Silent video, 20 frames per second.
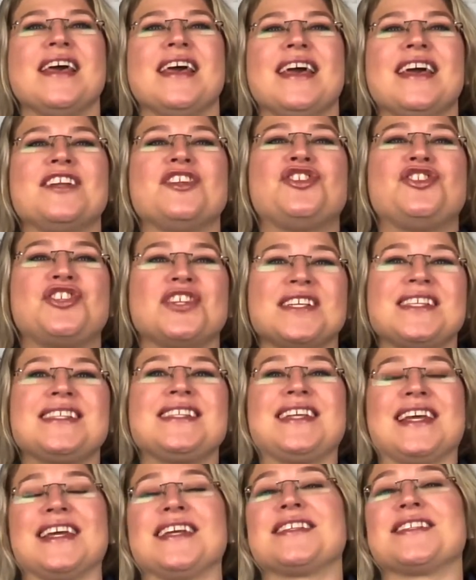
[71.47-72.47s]
it just
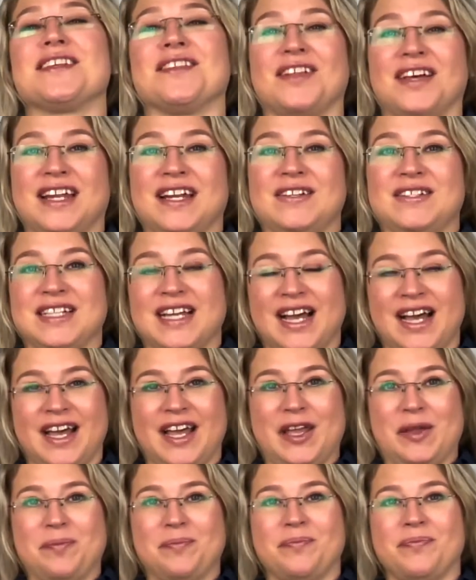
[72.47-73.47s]
takes a lot of
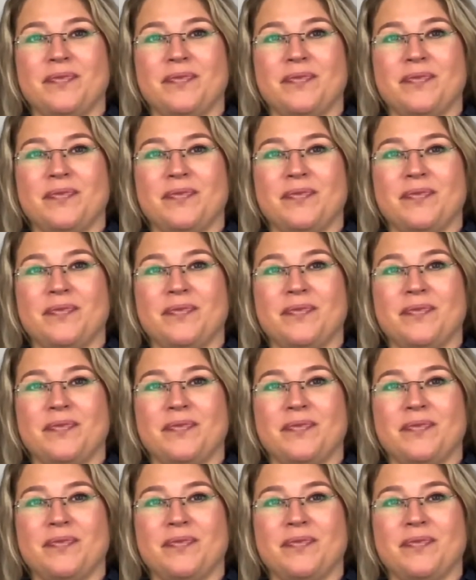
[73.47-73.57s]
time.